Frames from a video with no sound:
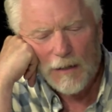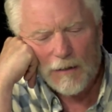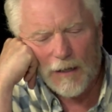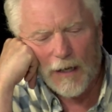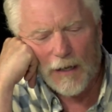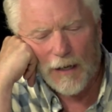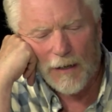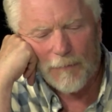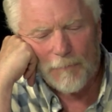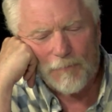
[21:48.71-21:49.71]
they
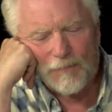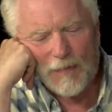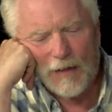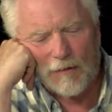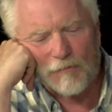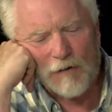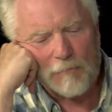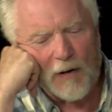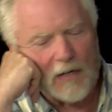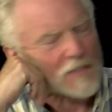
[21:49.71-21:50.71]
uh, you know, three
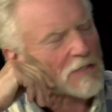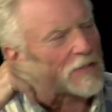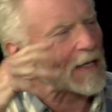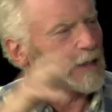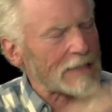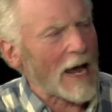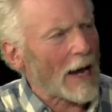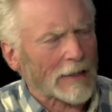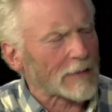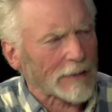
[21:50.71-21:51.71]
parts is the
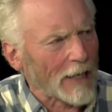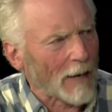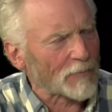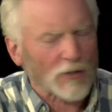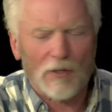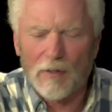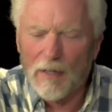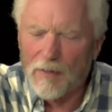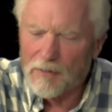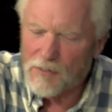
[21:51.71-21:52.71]
attack and the capture,
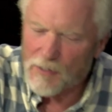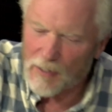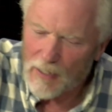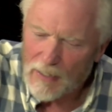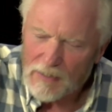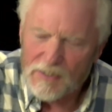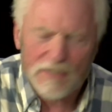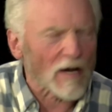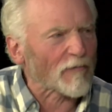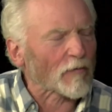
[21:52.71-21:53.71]
then there's the
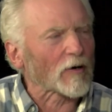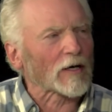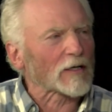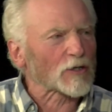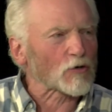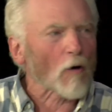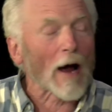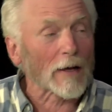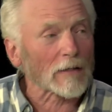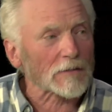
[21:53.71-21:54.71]
suffering and
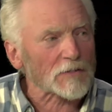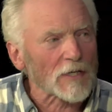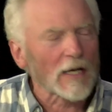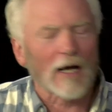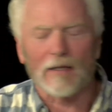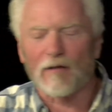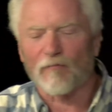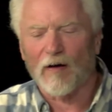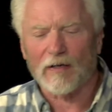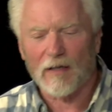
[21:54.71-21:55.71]
trials, and then
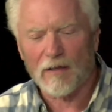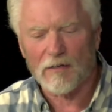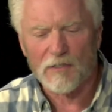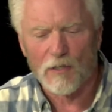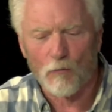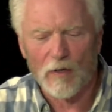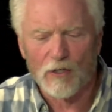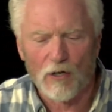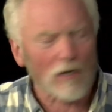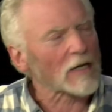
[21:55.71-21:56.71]
finally there's the
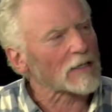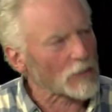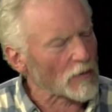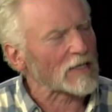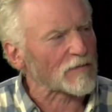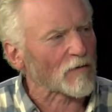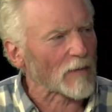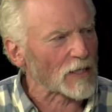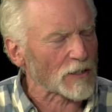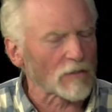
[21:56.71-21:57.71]
return and the
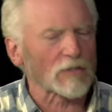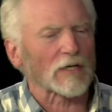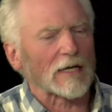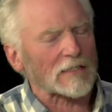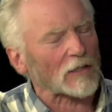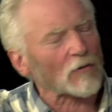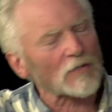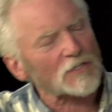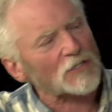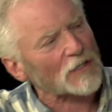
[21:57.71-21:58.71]
transformation. Usually has a
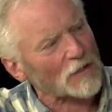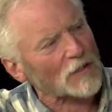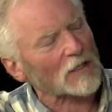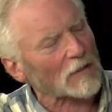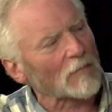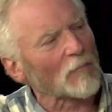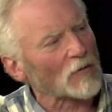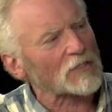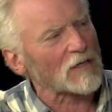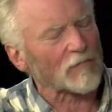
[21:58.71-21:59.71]
Christian thing, a
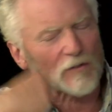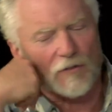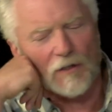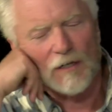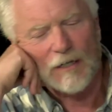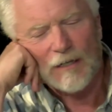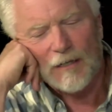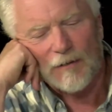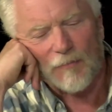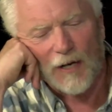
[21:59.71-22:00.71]
motif to it. Mm-hmm.
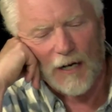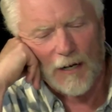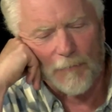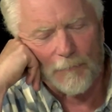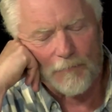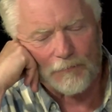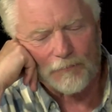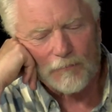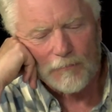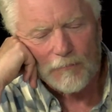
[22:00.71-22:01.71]
But um,
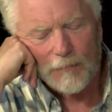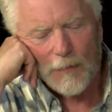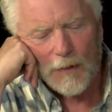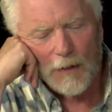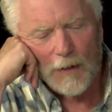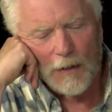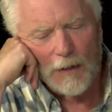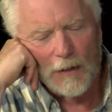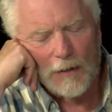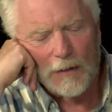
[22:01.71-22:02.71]

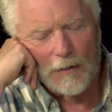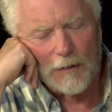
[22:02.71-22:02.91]
uh,